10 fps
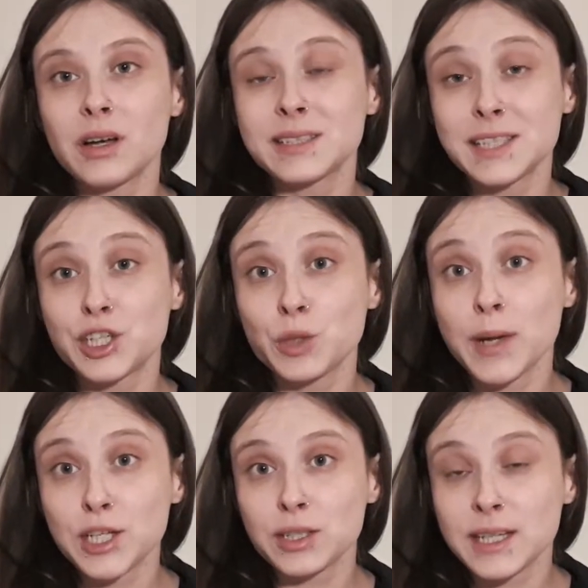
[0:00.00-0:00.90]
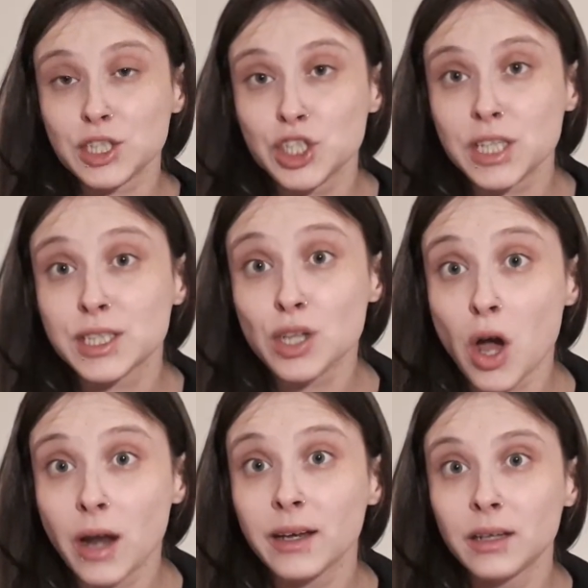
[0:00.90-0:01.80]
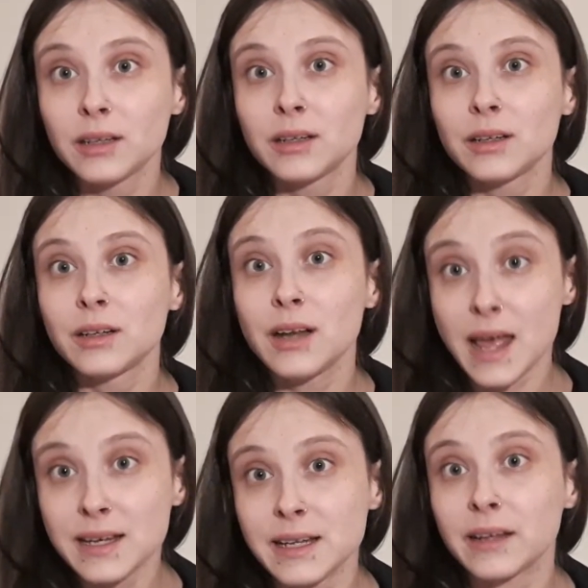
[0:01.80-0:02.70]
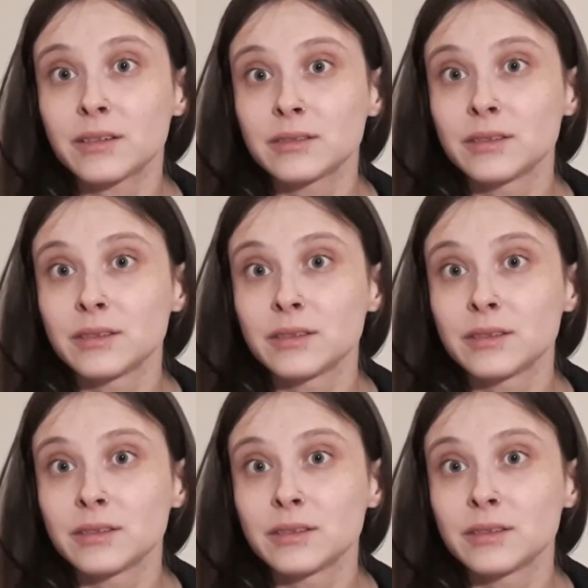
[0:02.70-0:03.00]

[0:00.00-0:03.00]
a situation that's just not ending.